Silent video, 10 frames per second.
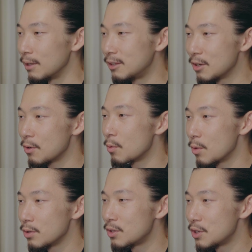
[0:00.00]
but don't
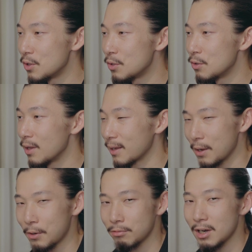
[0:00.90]
want to
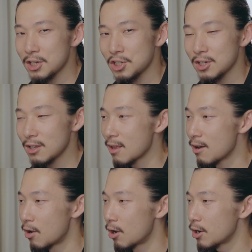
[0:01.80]
like crush it
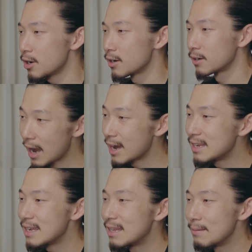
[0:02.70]
hard. I
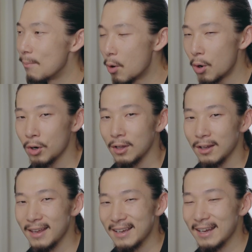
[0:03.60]
need more
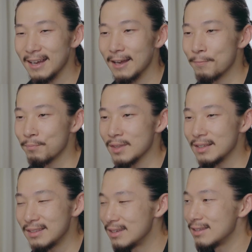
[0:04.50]
like a
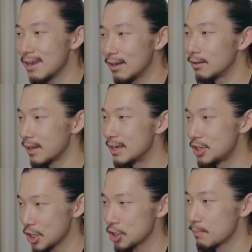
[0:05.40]
detailed
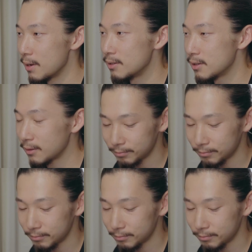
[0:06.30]
adjustment.